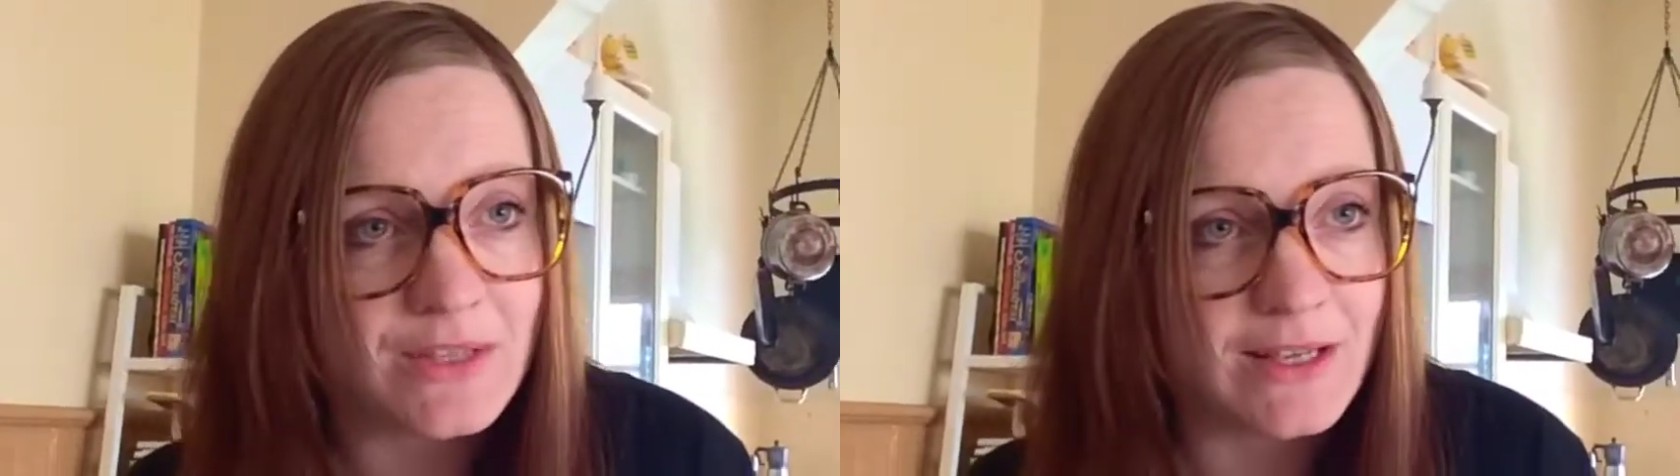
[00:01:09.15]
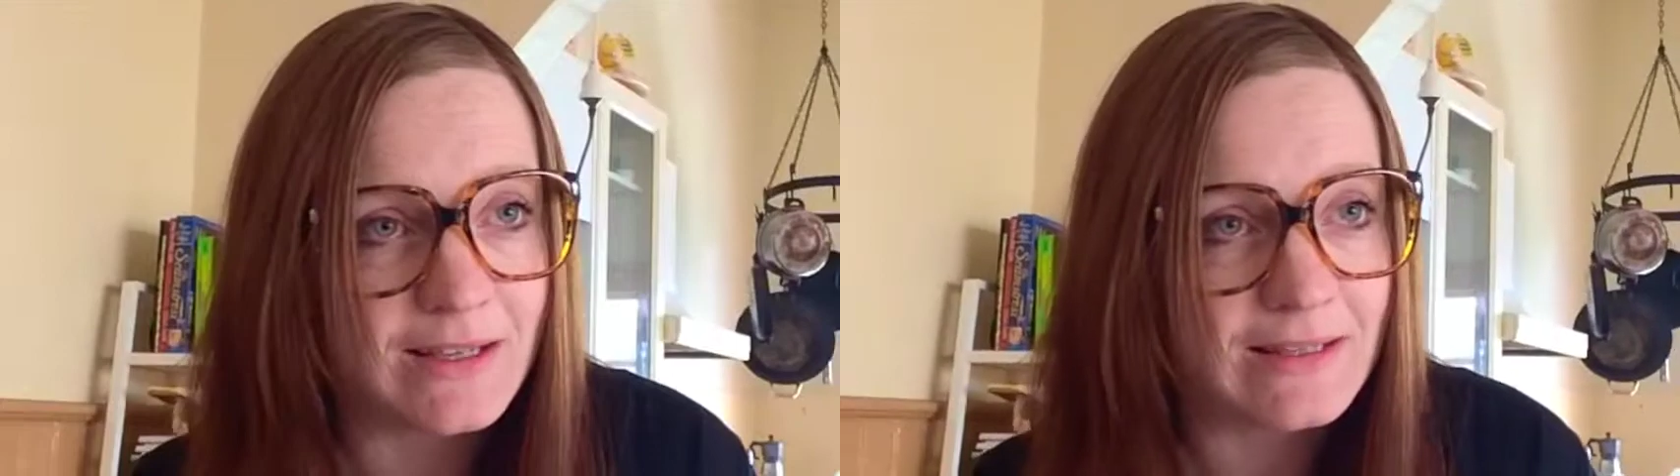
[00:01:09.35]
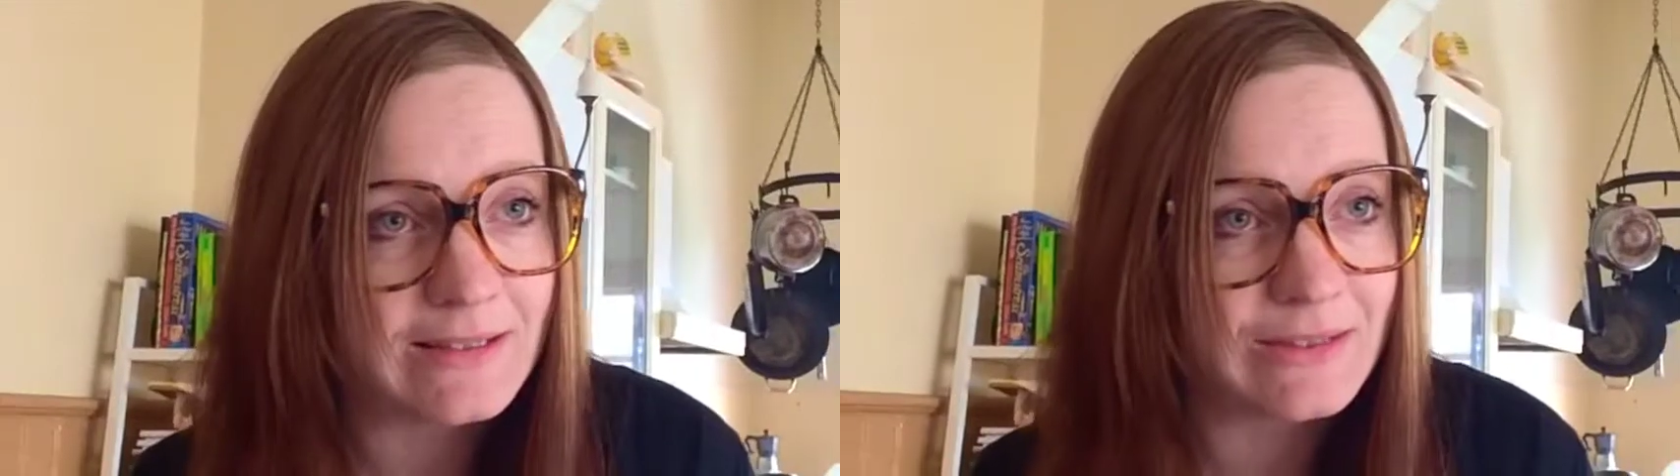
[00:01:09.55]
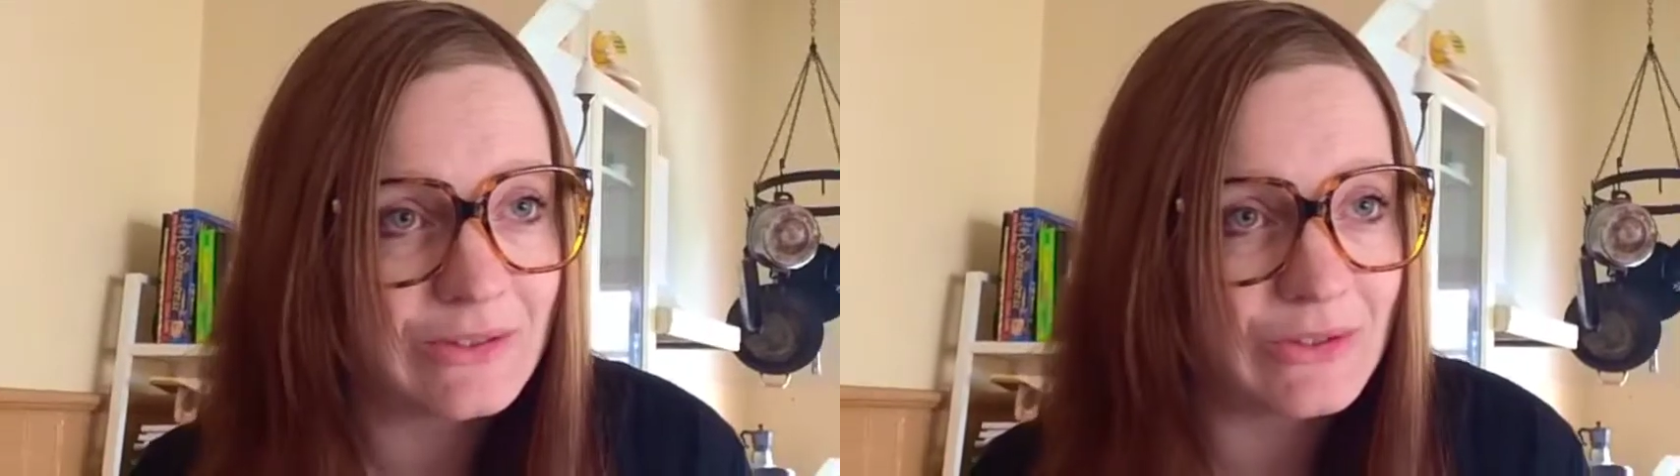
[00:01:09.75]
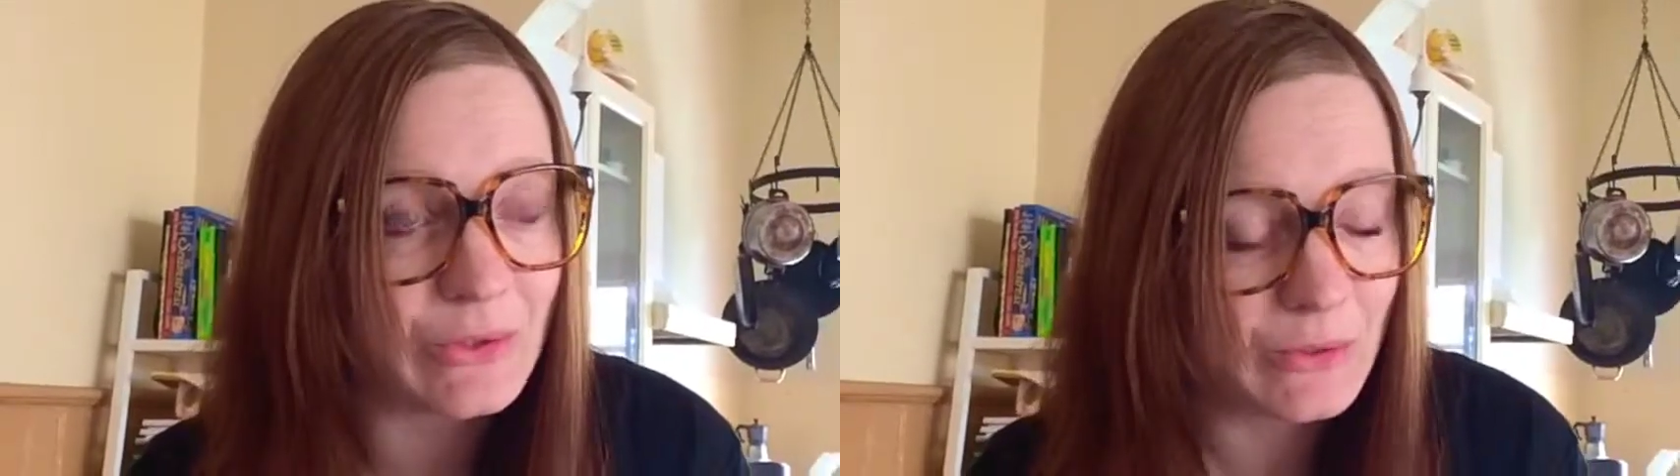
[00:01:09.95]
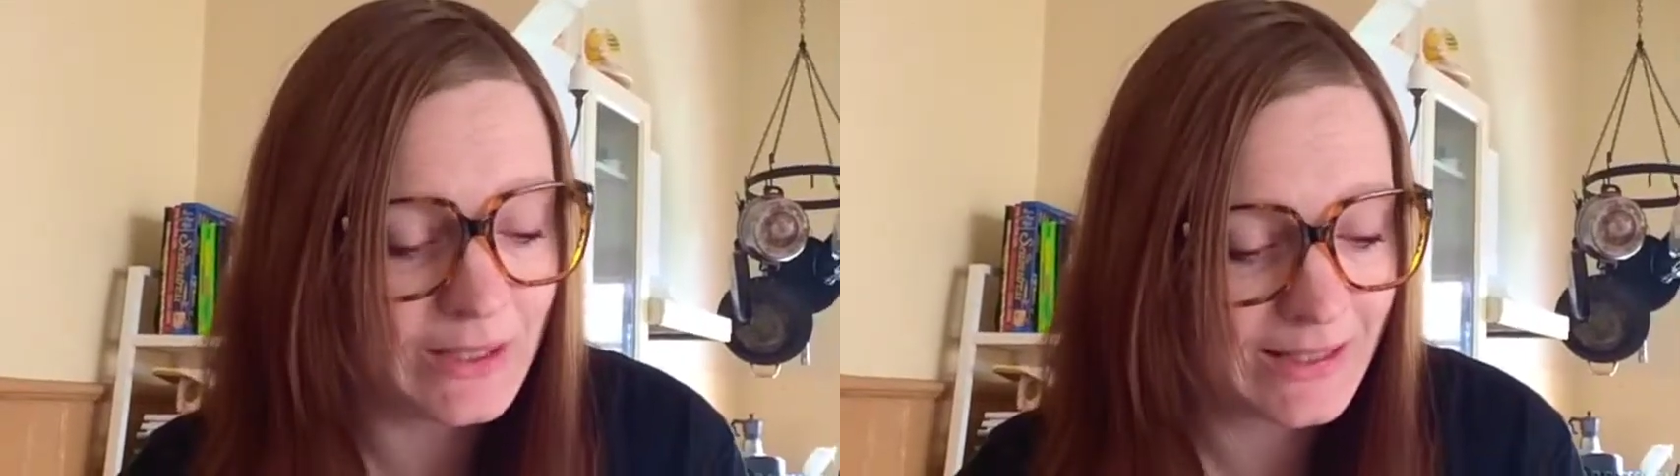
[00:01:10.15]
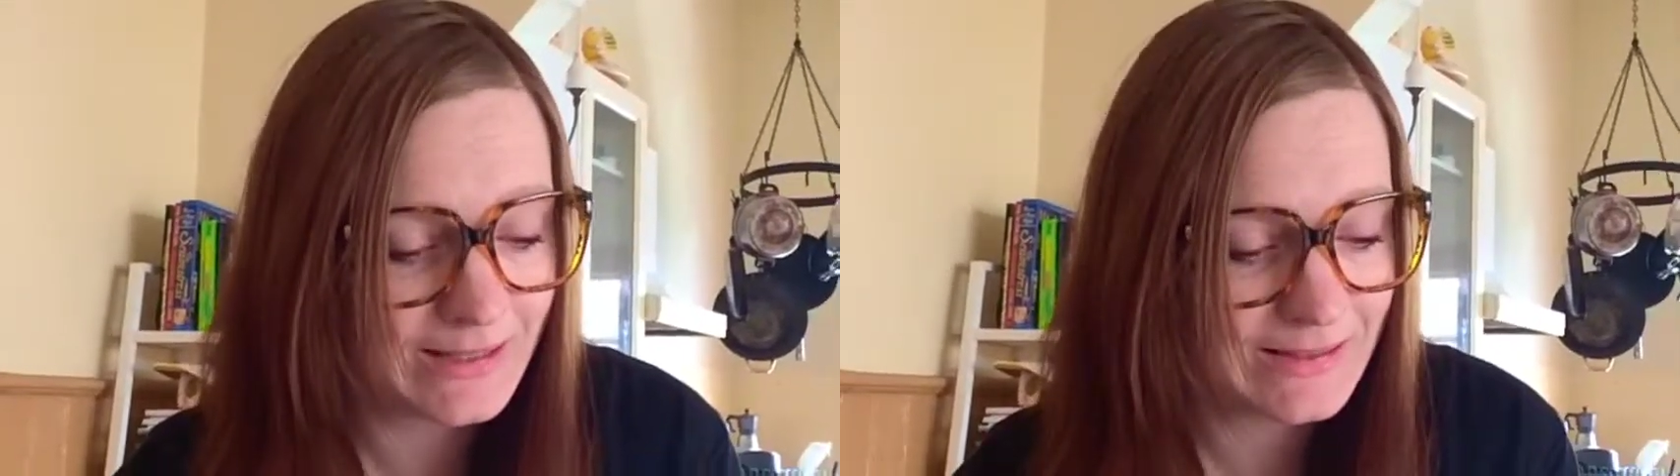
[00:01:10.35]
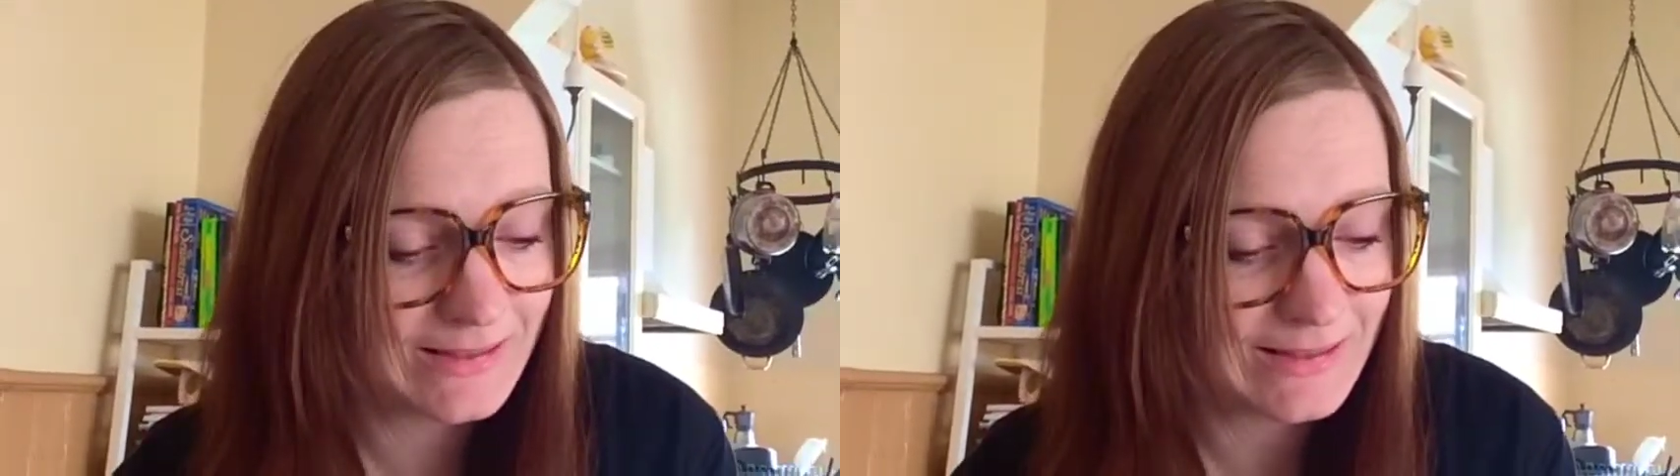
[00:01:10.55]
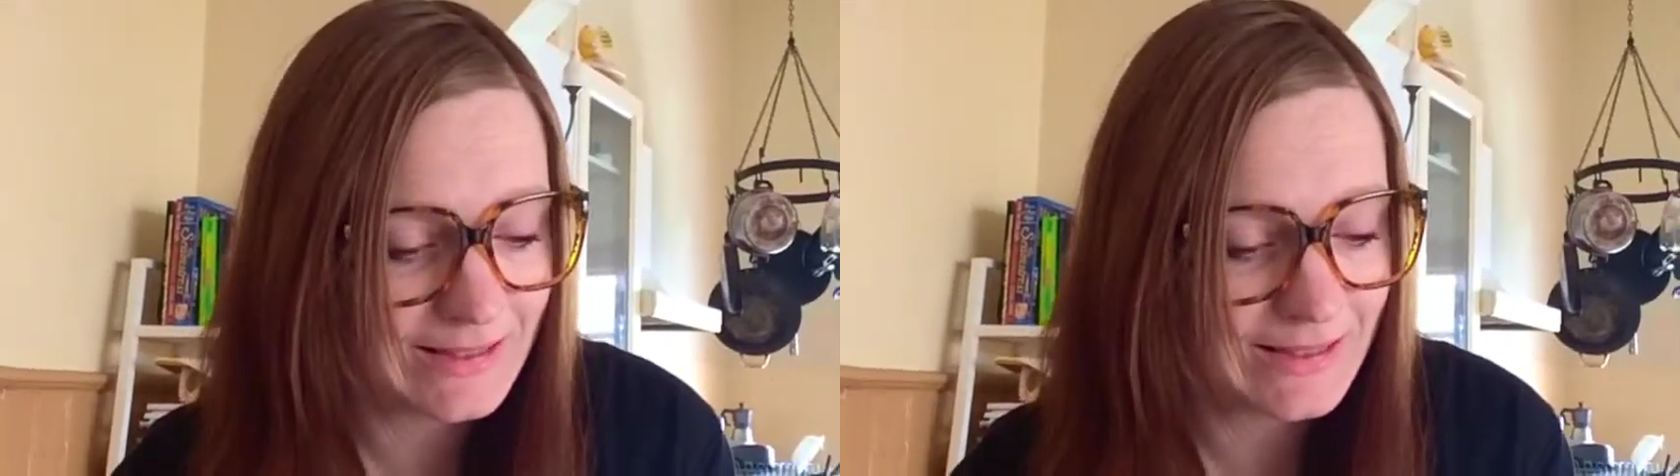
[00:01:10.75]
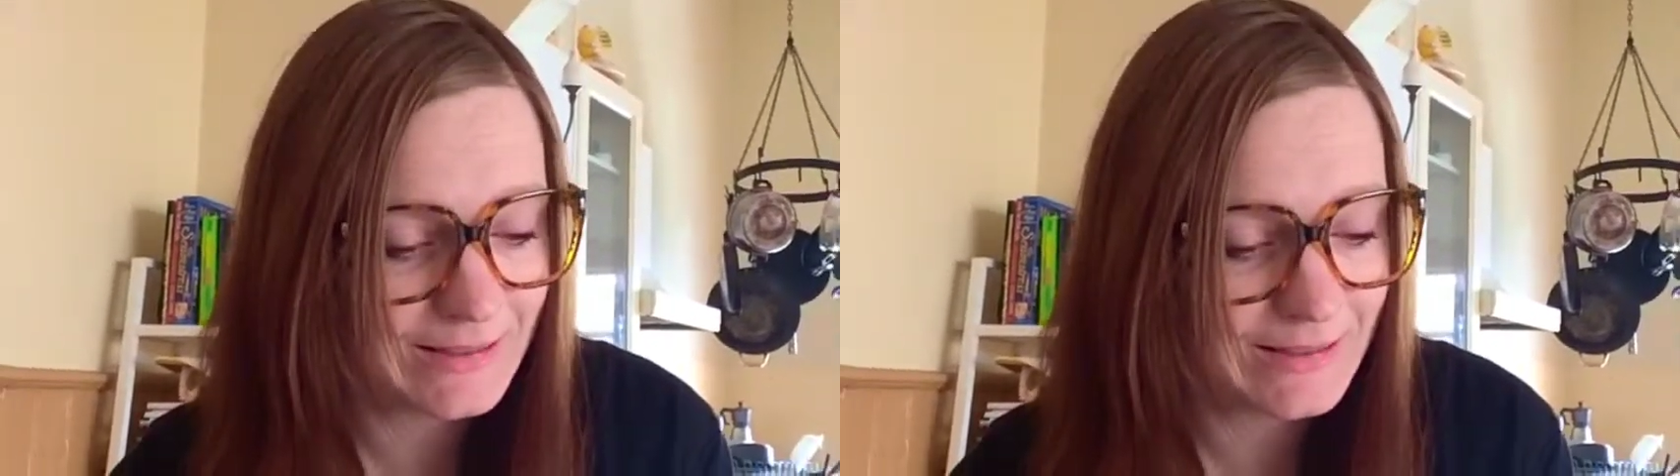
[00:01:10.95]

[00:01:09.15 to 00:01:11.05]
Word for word: there, Julia. Uh,